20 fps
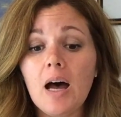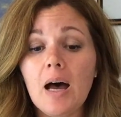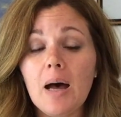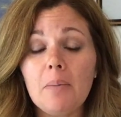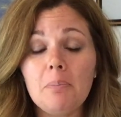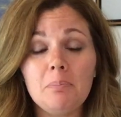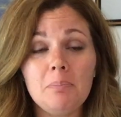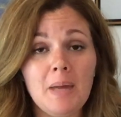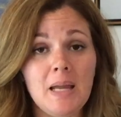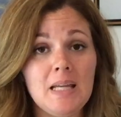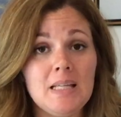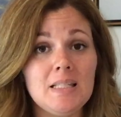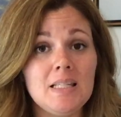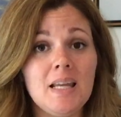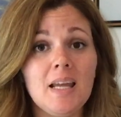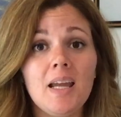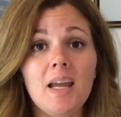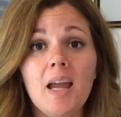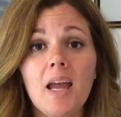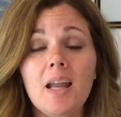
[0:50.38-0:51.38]

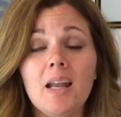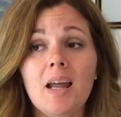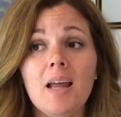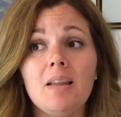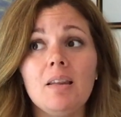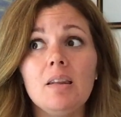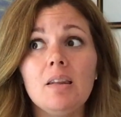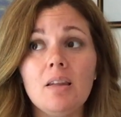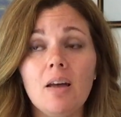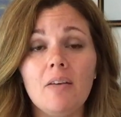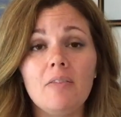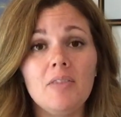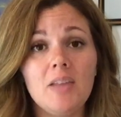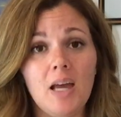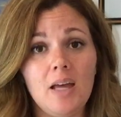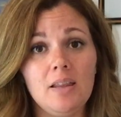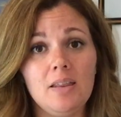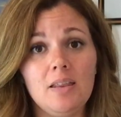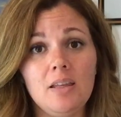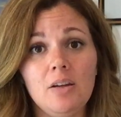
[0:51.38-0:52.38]
amazing, and I love
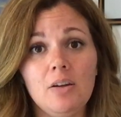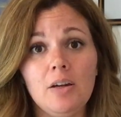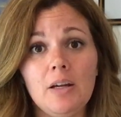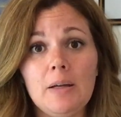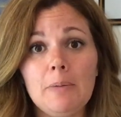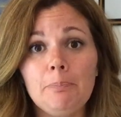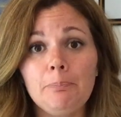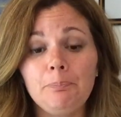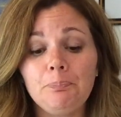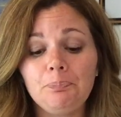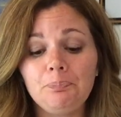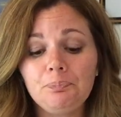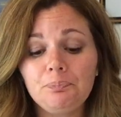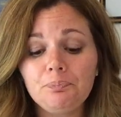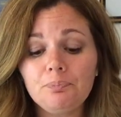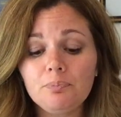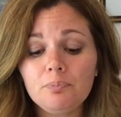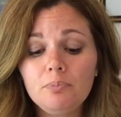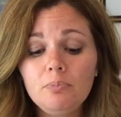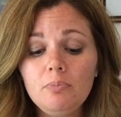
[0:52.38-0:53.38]
that theory.
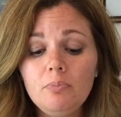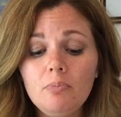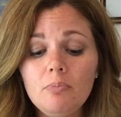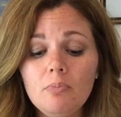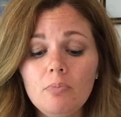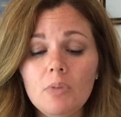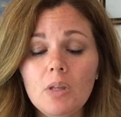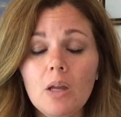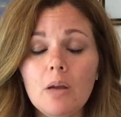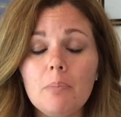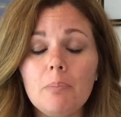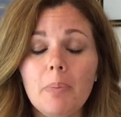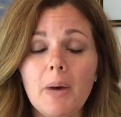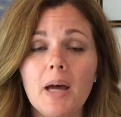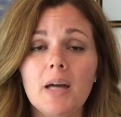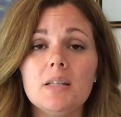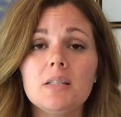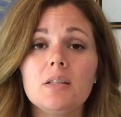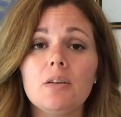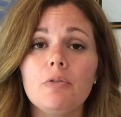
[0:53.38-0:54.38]

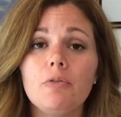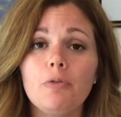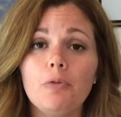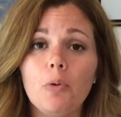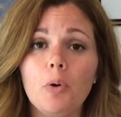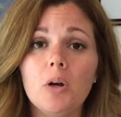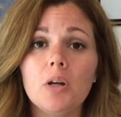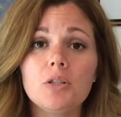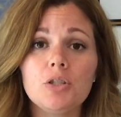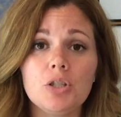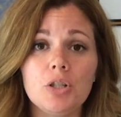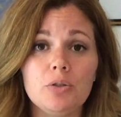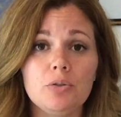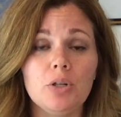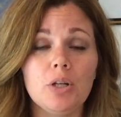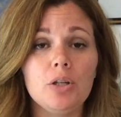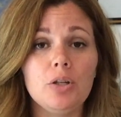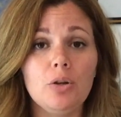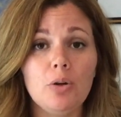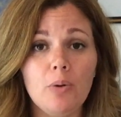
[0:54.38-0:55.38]
But for
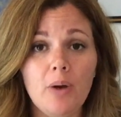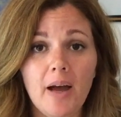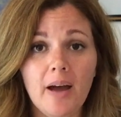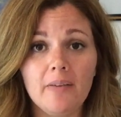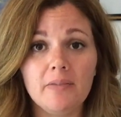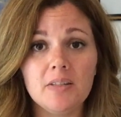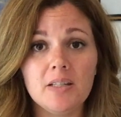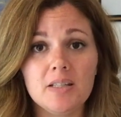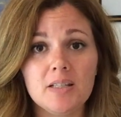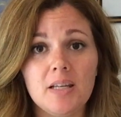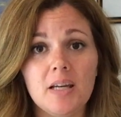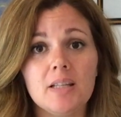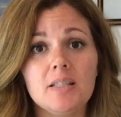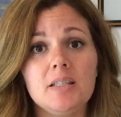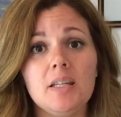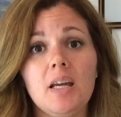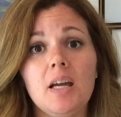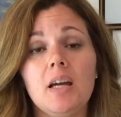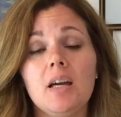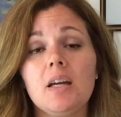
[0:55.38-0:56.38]
children who have
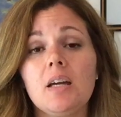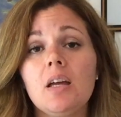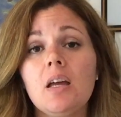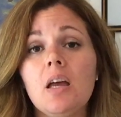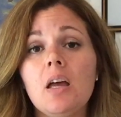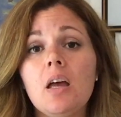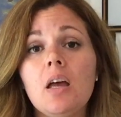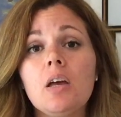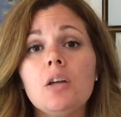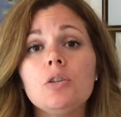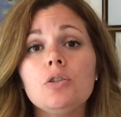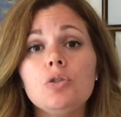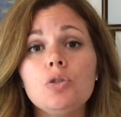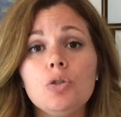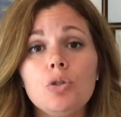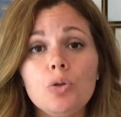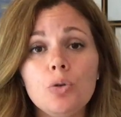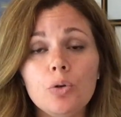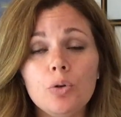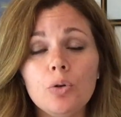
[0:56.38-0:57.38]
dyslexia,
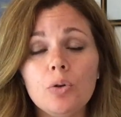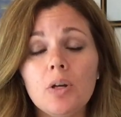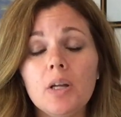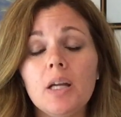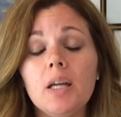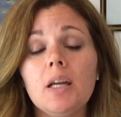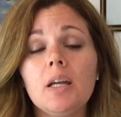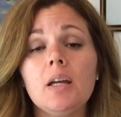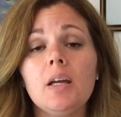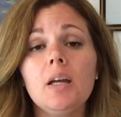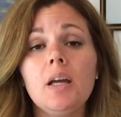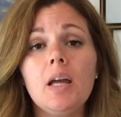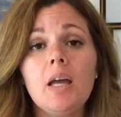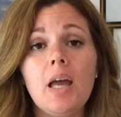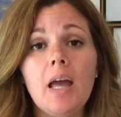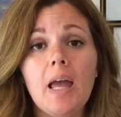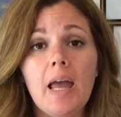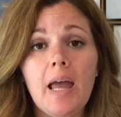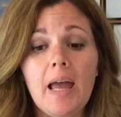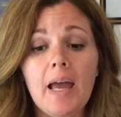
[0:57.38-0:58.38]
tutoring
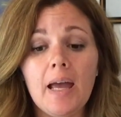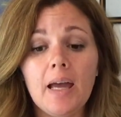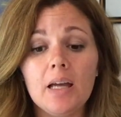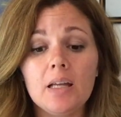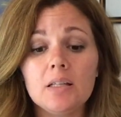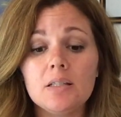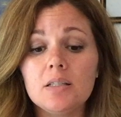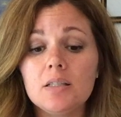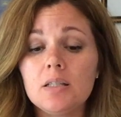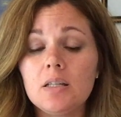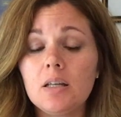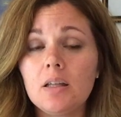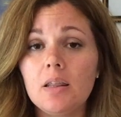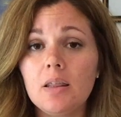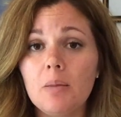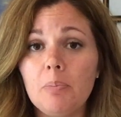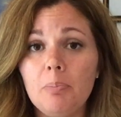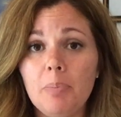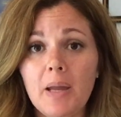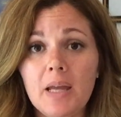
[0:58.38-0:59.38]
and
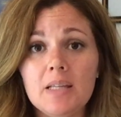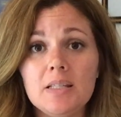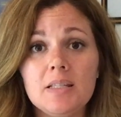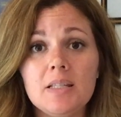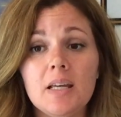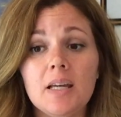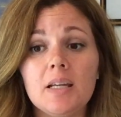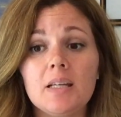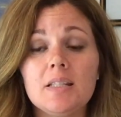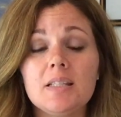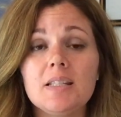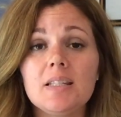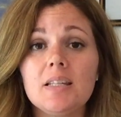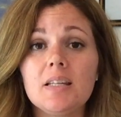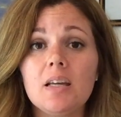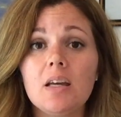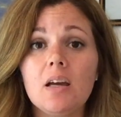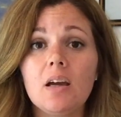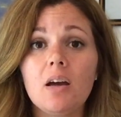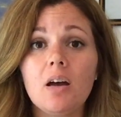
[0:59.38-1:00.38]
the basics
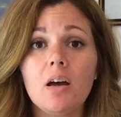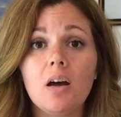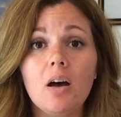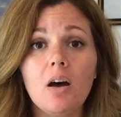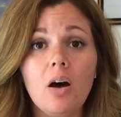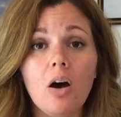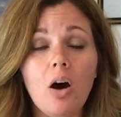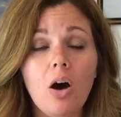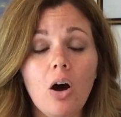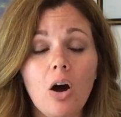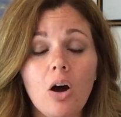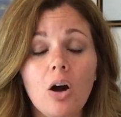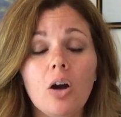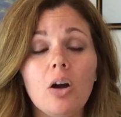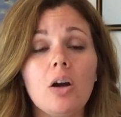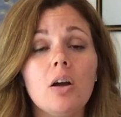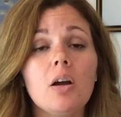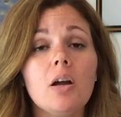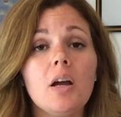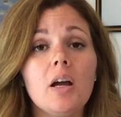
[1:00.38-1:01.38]

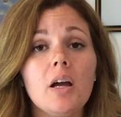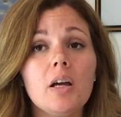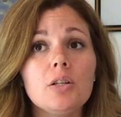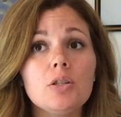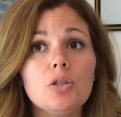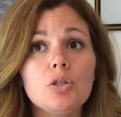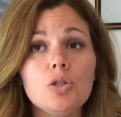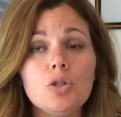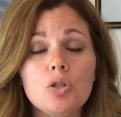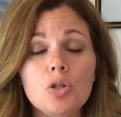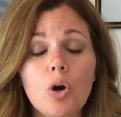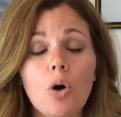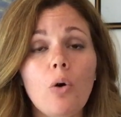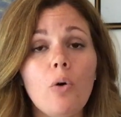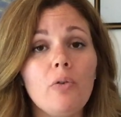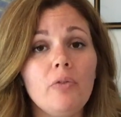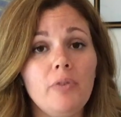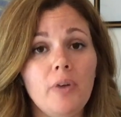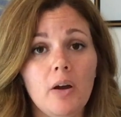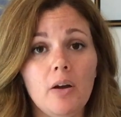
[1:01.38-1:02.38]
are
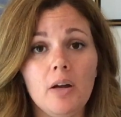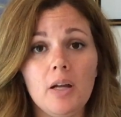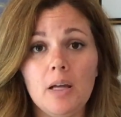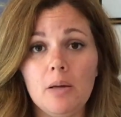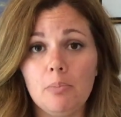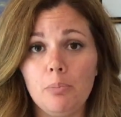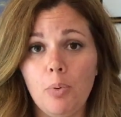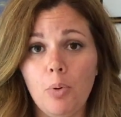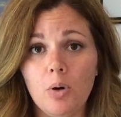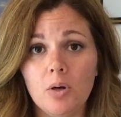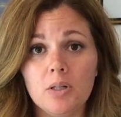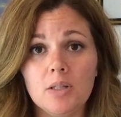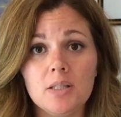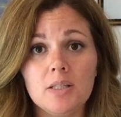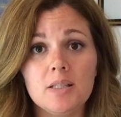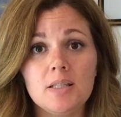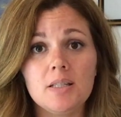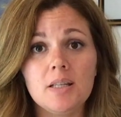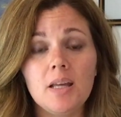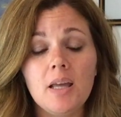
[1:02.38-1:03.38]
so very
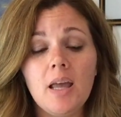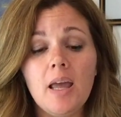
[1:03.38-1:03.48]
important.